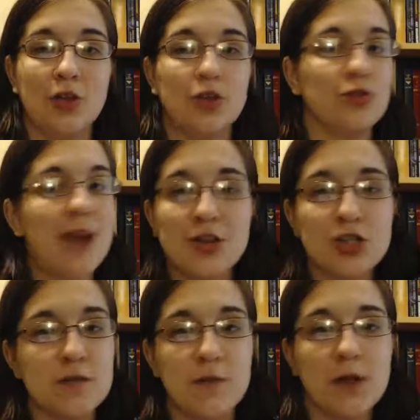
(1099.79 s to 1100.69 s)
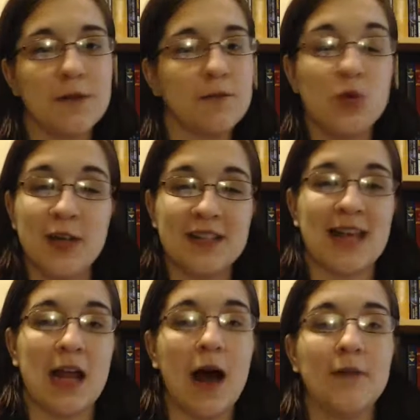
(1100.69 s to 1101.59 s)
You're not just voting for who gets
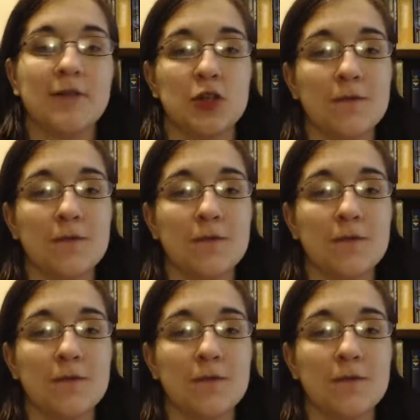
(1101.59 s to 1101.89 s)
that office.